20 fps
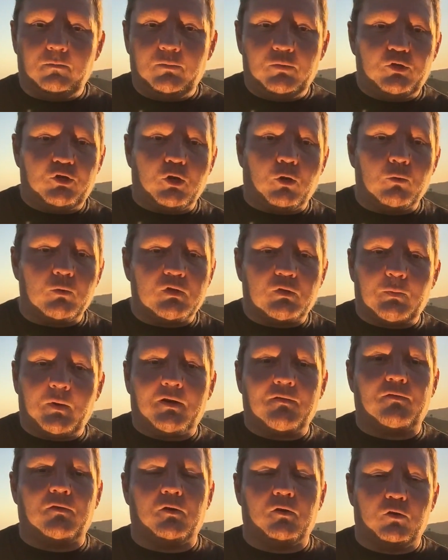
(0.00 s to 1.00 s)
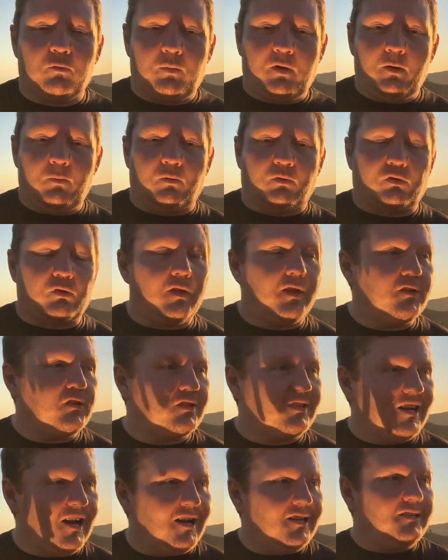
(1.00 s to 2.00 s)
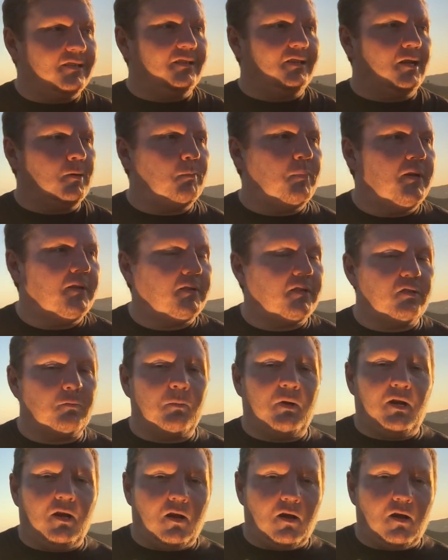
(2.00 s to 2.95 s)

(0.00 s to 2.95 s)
show respect for other people. So that just constantly pisses me